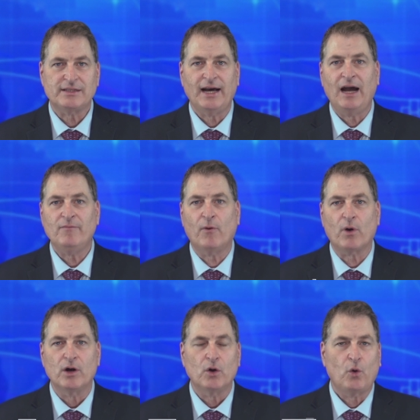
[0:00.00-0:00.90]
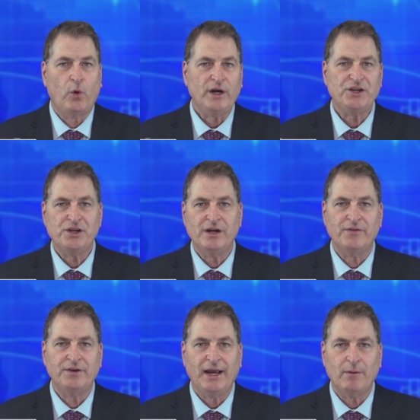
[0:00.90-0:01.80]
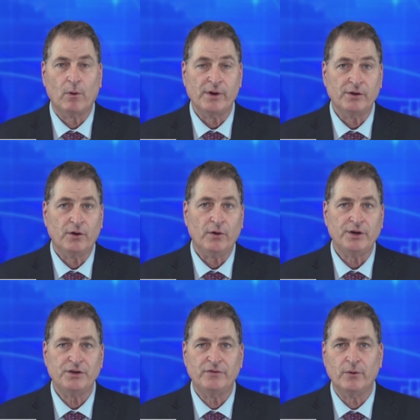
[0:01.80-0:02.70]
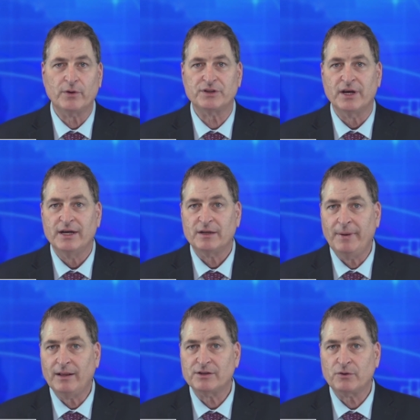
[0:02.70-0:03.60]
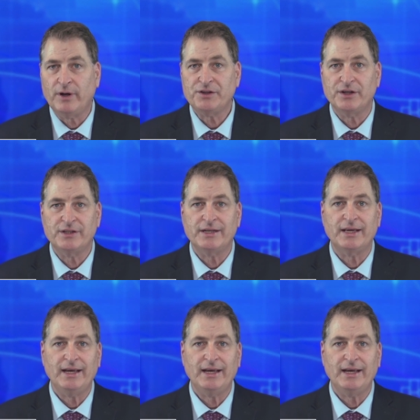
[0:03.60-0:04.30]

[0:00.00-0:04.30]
time for Question of the Day, where we encourage you viewers to mail us questions into